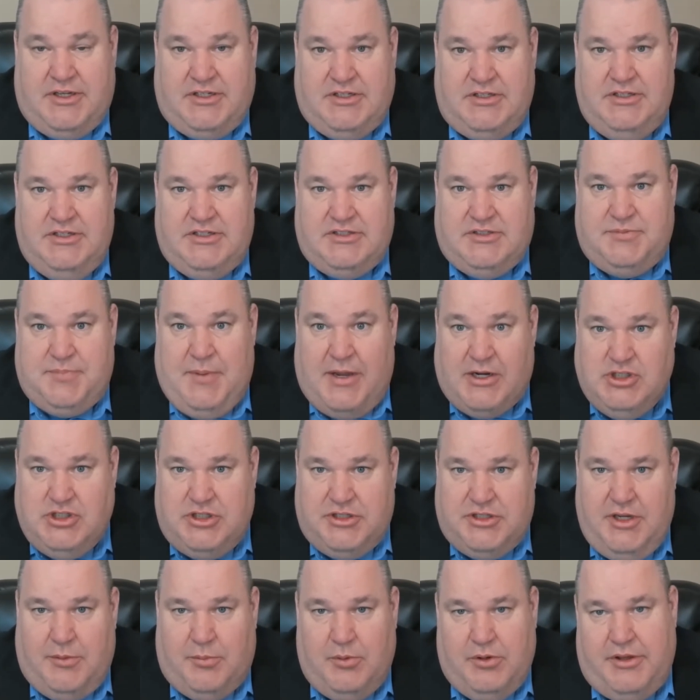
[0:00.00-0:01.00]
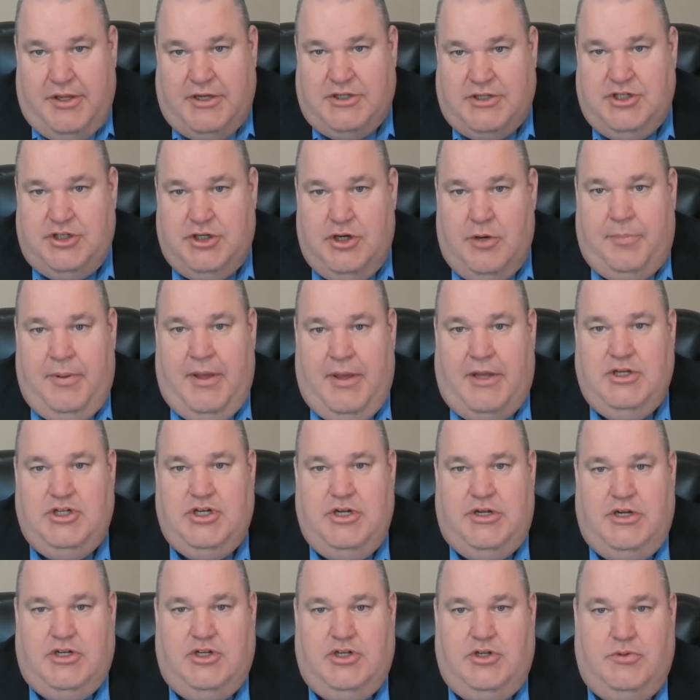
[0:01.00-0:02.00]
especially in relation to your
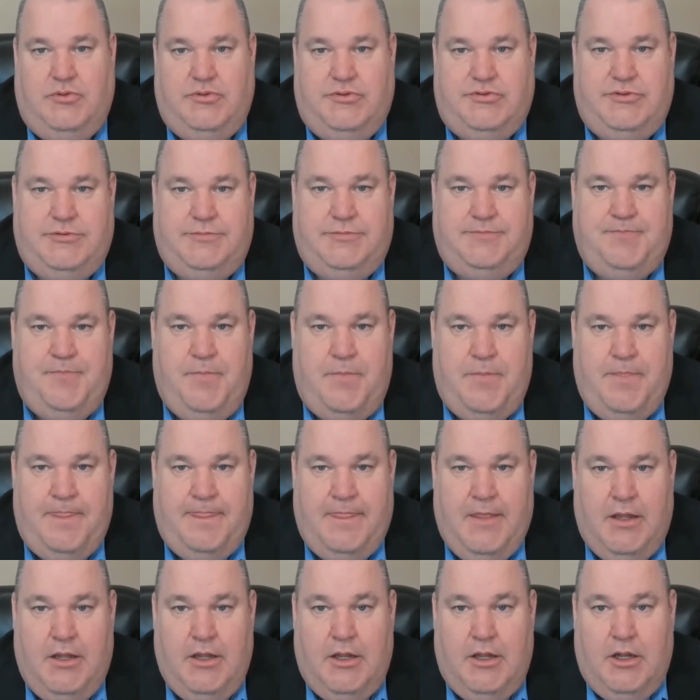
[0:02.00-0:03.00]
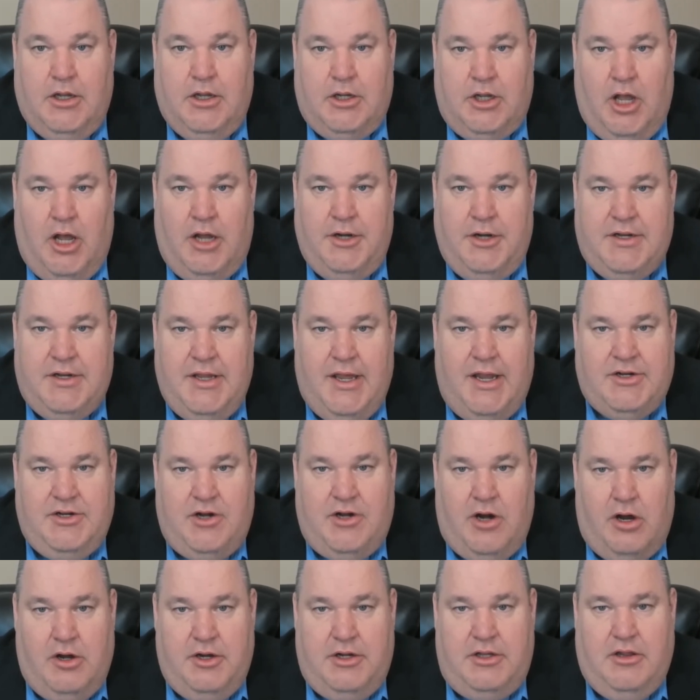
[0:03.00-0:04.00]
pension issues. Contact
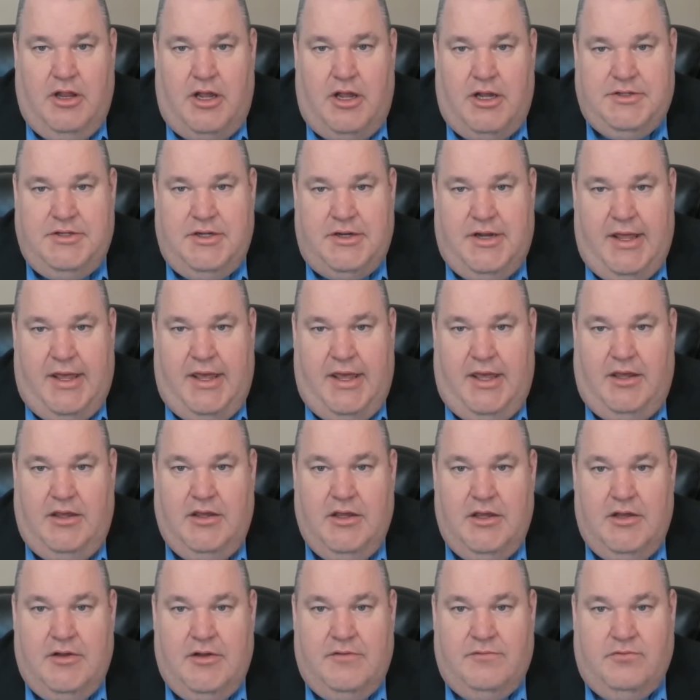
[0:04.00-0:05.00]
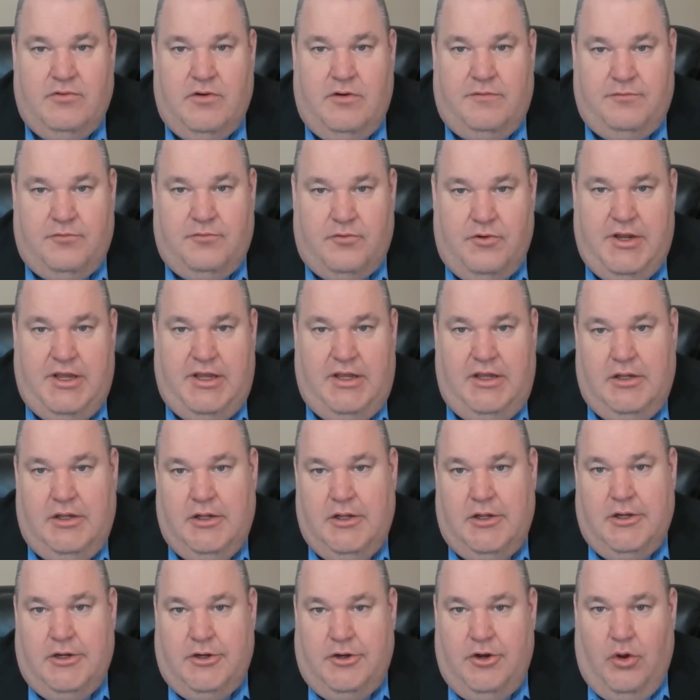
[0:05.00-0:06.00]
Hearty Law today for a free,
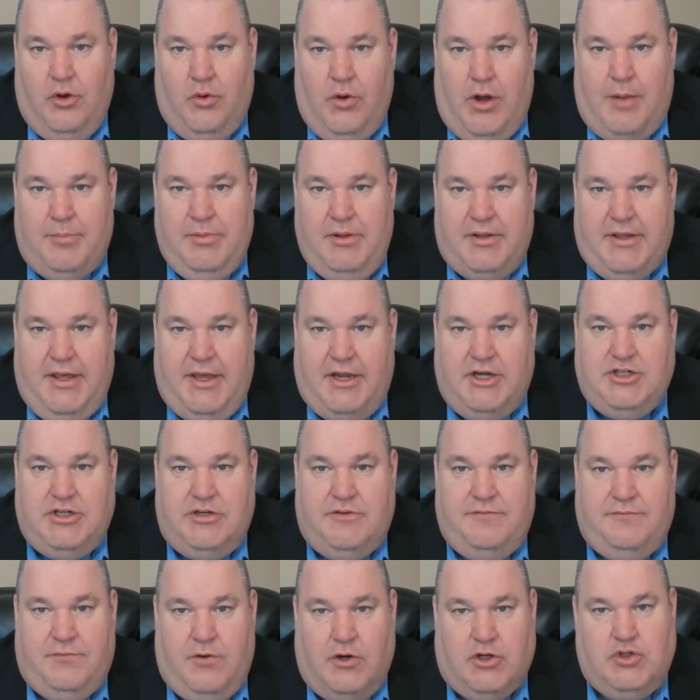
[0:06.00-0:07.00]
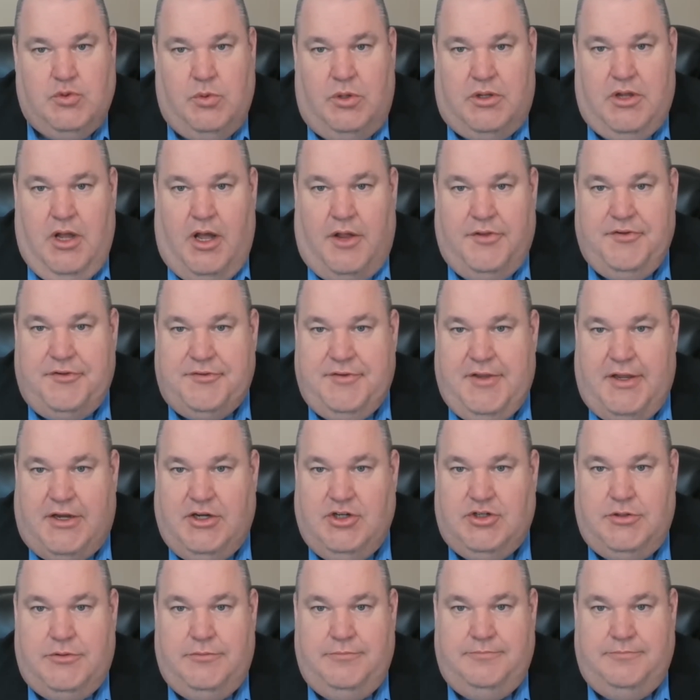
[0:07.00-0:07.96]
no obligation virtual consultation.